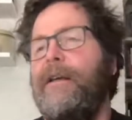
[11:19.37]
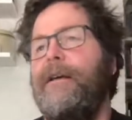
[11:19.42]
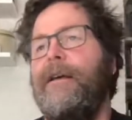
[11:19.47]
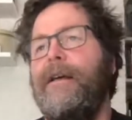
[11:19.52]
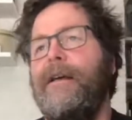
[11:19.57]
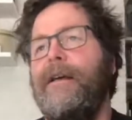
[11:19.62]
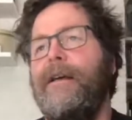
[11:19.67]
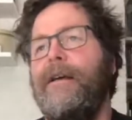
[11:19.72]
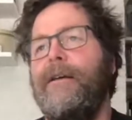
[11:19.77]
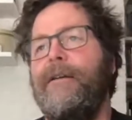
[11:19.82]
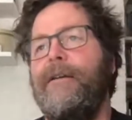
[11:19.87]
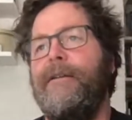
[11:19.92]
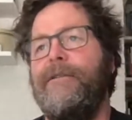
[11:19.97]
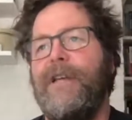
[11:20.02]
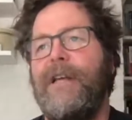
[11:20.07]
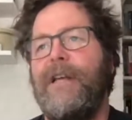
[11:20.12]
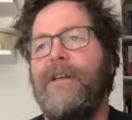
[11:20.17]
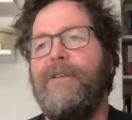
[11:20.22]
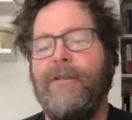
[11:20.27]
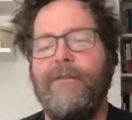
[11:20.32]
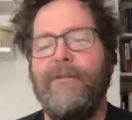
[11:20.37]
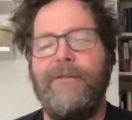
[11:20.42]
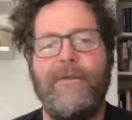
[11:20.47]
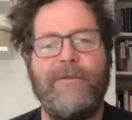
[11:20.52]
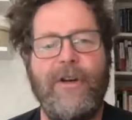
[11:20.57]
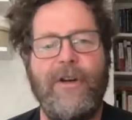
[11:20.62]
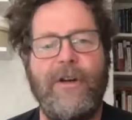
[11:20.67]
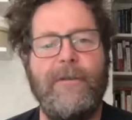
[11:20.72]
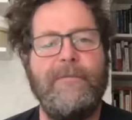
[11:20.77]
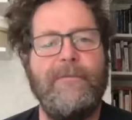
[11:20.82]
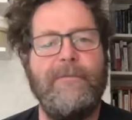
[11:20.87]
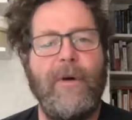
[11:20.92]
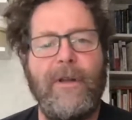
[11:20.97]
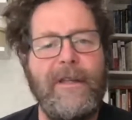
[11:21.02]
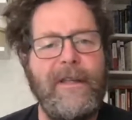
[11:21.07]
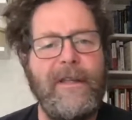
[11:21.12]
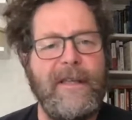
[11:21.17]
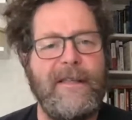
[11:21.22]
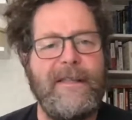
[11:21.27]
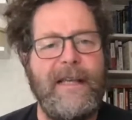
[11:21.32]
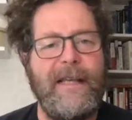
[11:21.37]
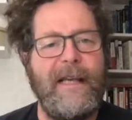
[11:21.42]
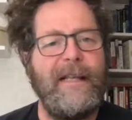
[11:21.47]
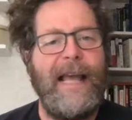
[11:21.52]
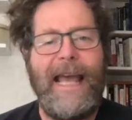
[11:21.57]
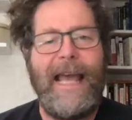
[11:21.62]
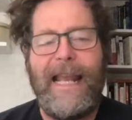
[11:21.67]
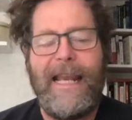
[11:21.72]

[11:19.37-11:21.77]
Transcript: uh, general from Germany, Moltke, said,